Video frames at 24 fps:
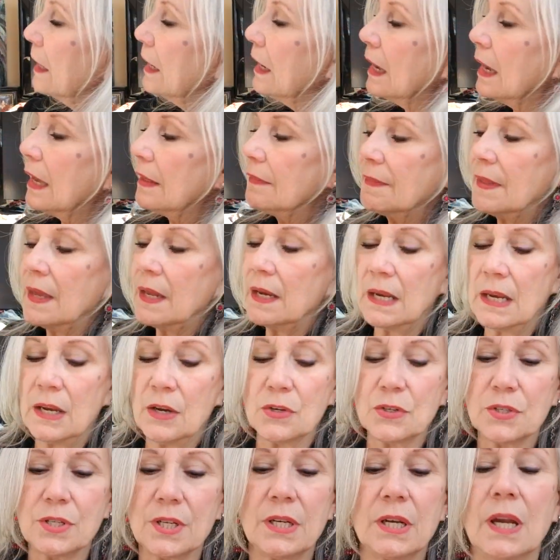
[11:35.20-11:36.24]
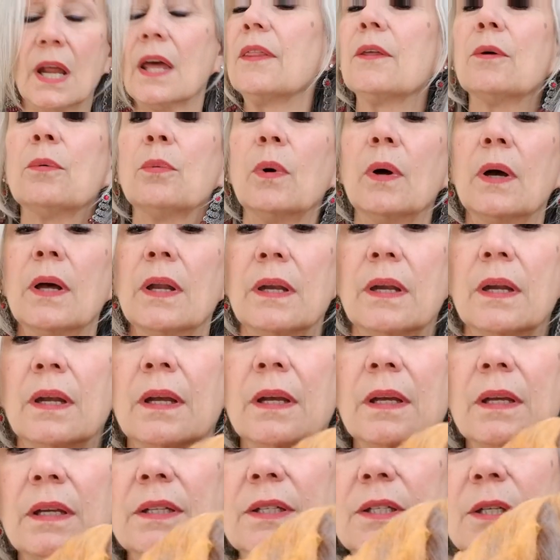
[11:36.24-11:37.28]
And then here's another one.
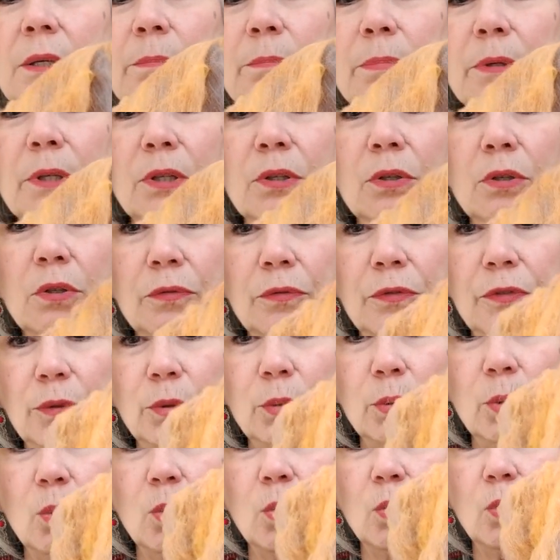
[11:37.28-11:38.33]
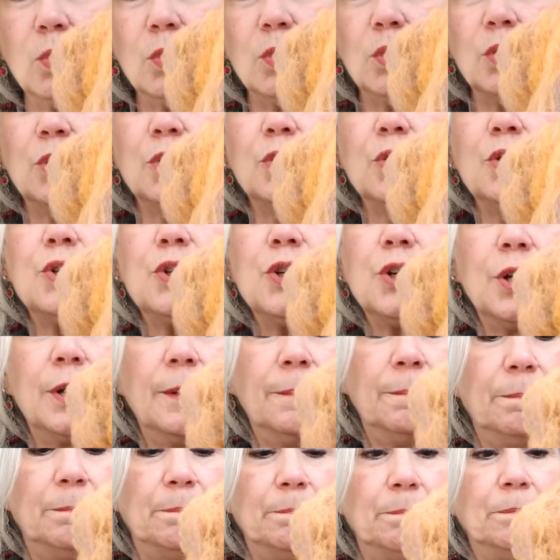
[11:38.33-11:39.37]
It's a beautiful orange.
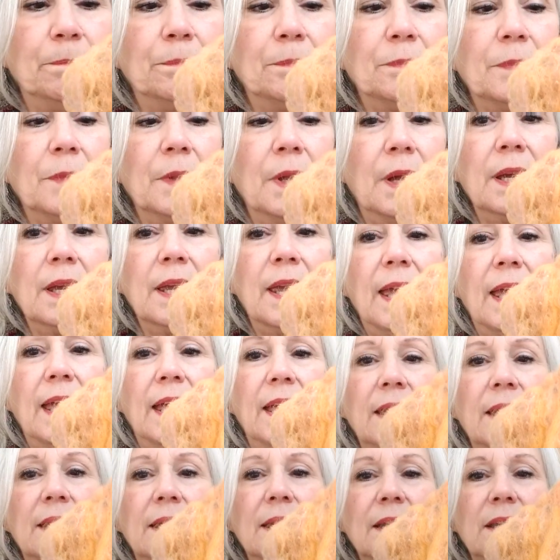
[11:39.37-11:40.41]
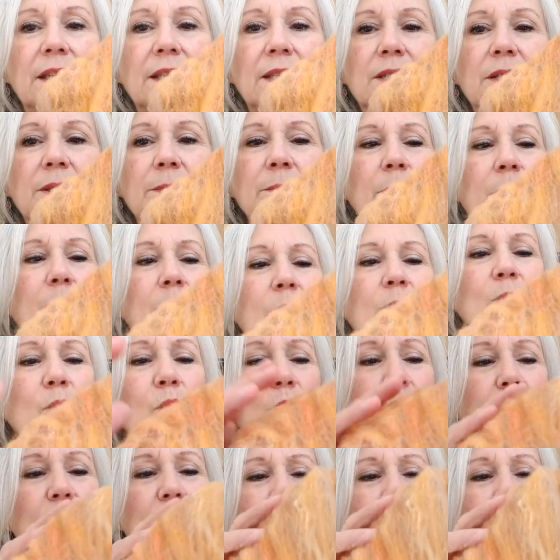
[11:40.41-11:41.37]
Again, it's more